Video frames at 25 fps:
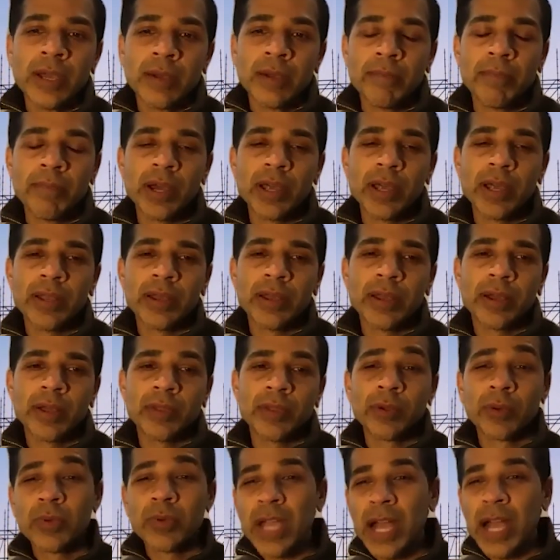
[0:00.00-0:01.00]
but
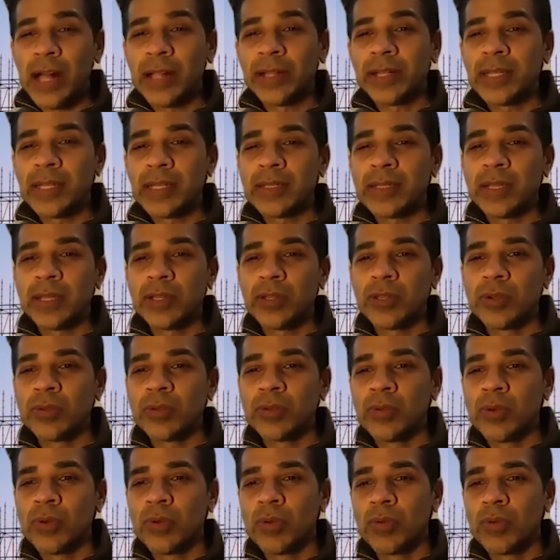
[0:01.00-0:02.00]
the reality is that
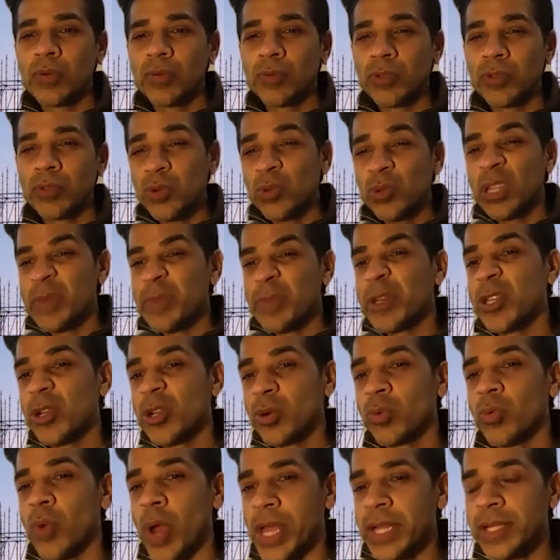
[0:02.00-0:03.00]
you limit
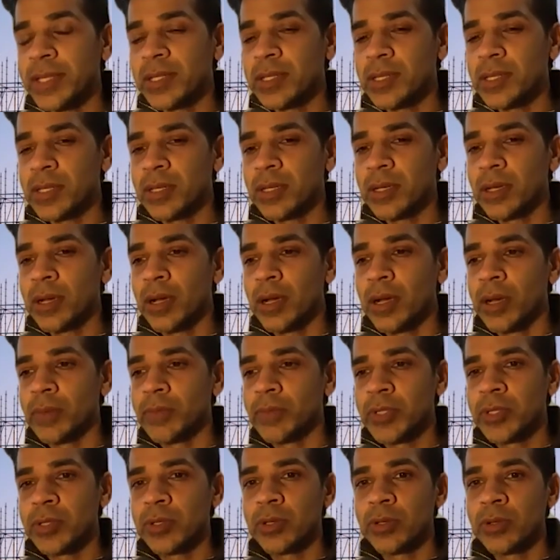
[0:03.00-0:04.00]
your rents
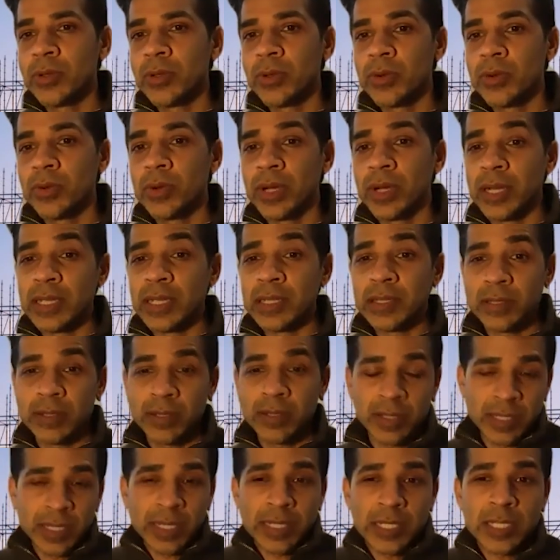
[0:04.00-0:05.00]
to a
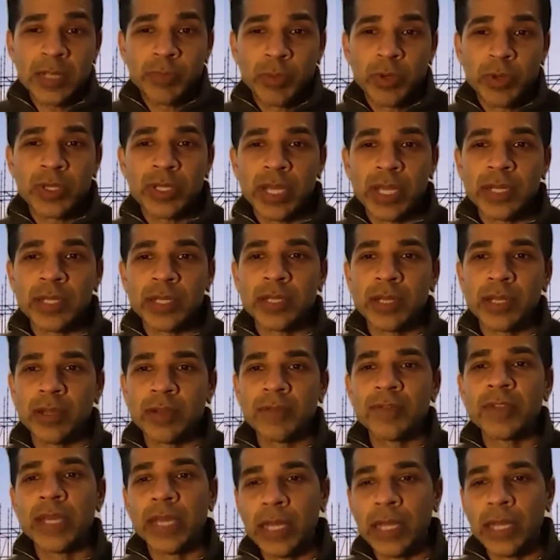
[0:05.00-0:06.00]
60%
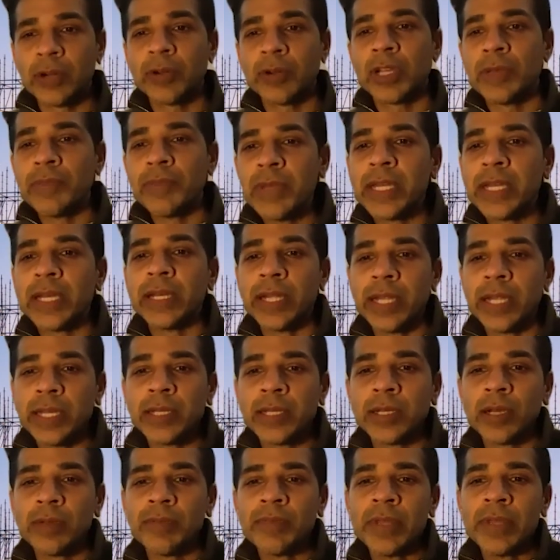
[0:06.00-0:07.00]
of the area median
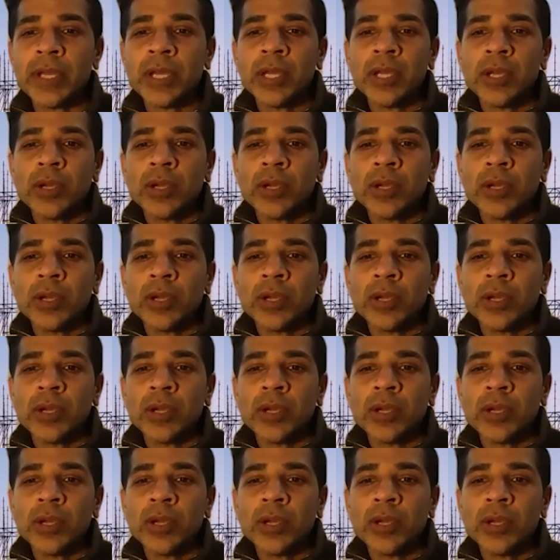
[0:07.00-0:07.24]
income,